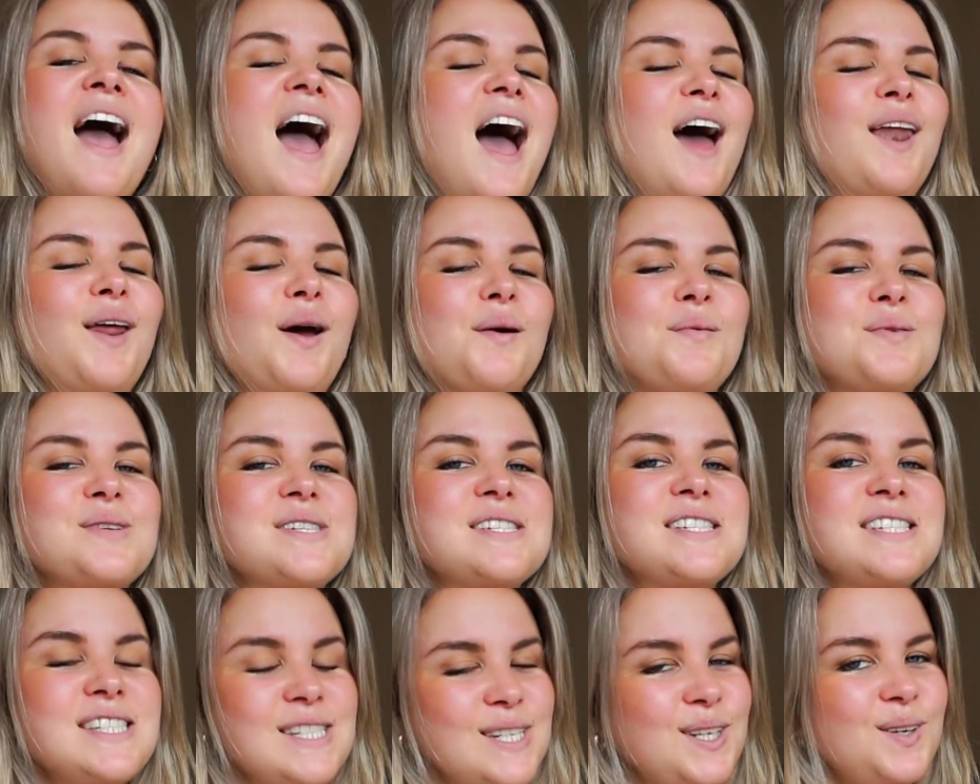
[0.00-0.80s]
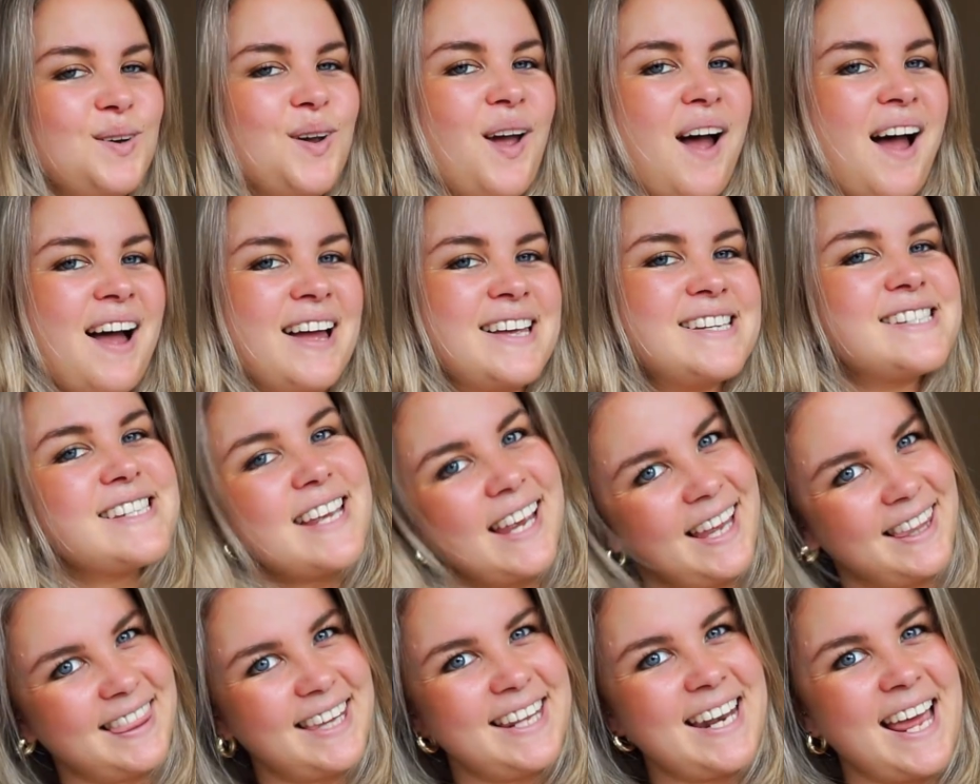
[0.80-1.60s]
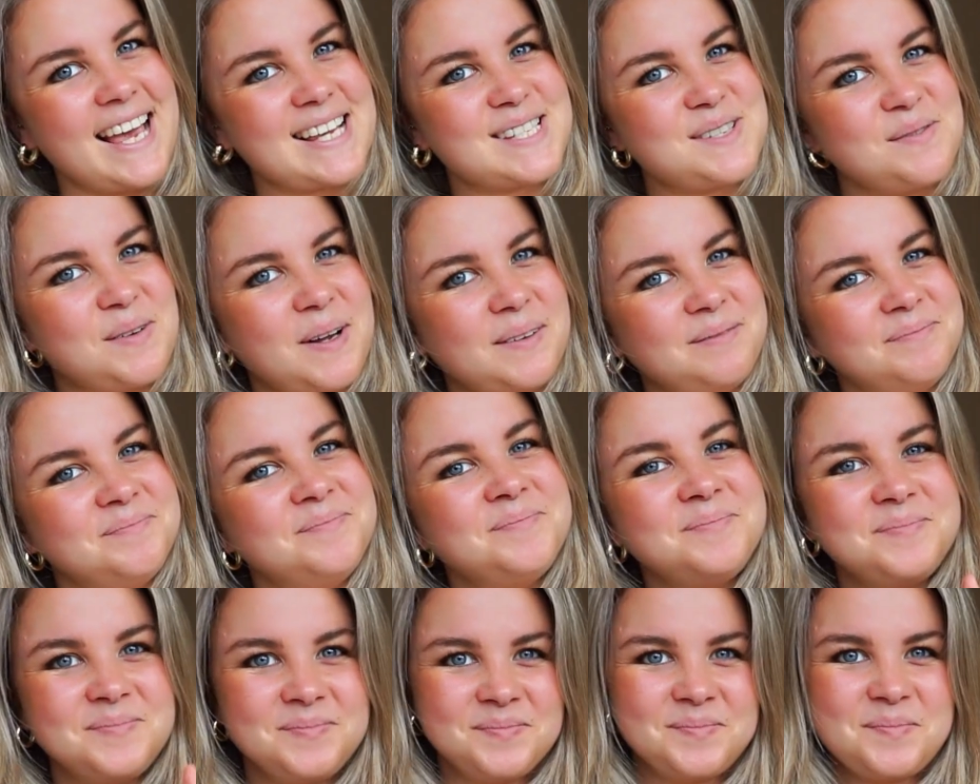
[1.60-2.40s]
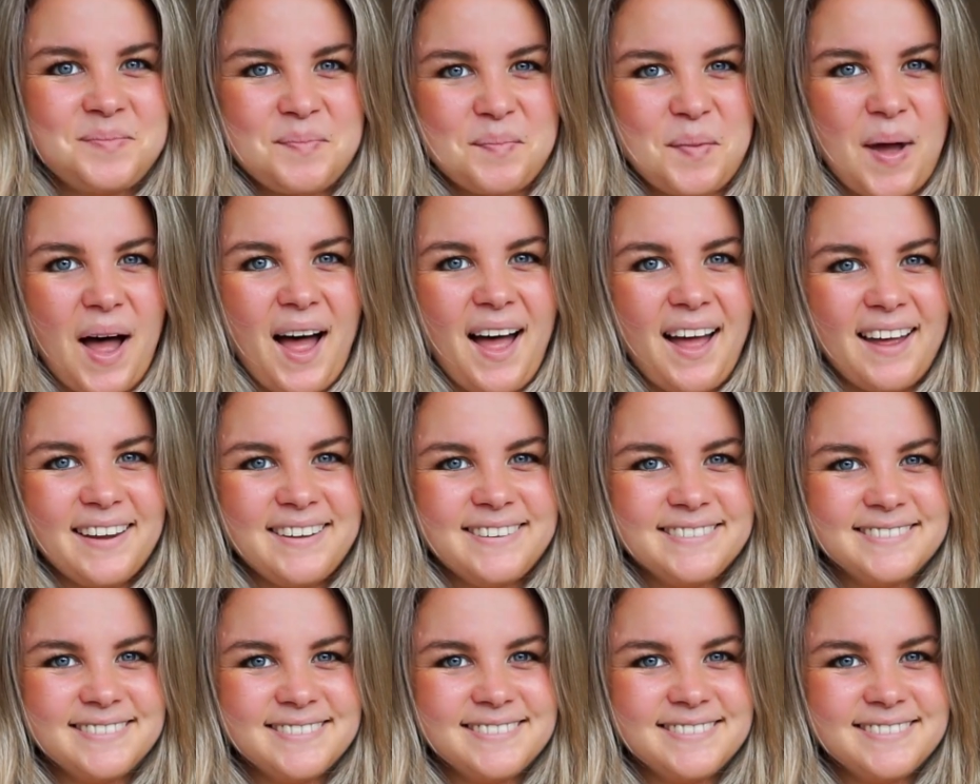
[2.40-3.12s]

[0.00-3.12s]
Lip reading: And I will see you guys in the next one. Bye.